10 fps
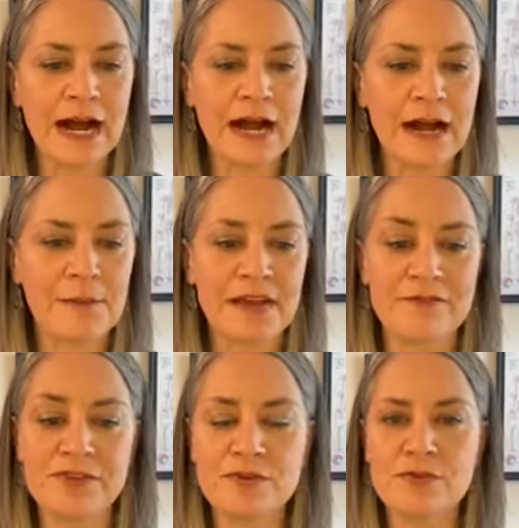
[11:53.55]

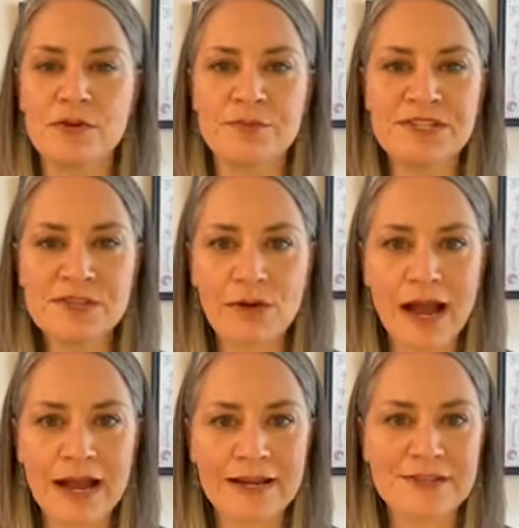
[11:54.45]
If you would be so
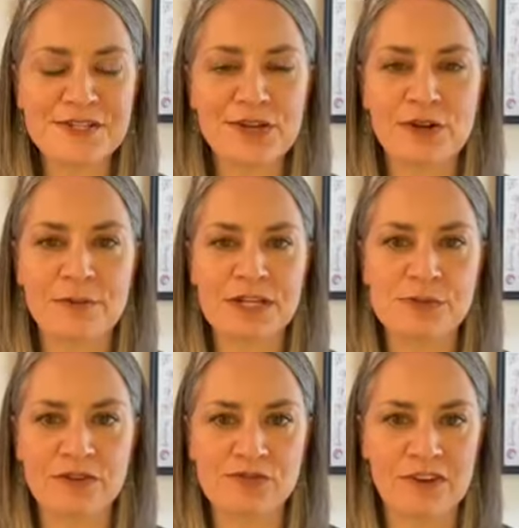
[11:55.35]
kind as to go to my
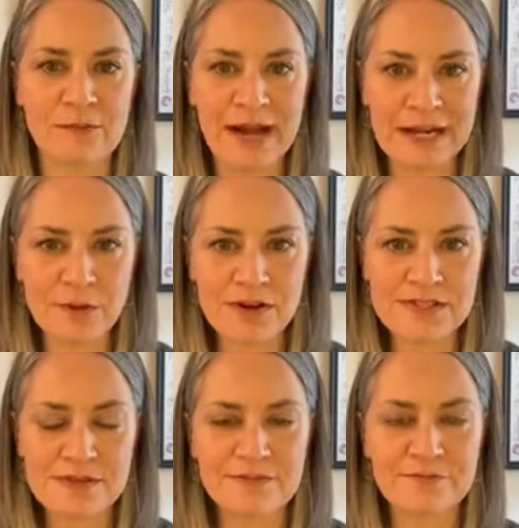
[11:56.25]
1212
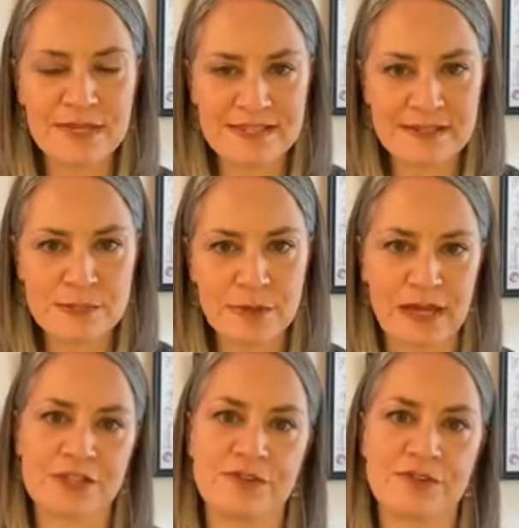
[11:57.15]
Bodyworks business page,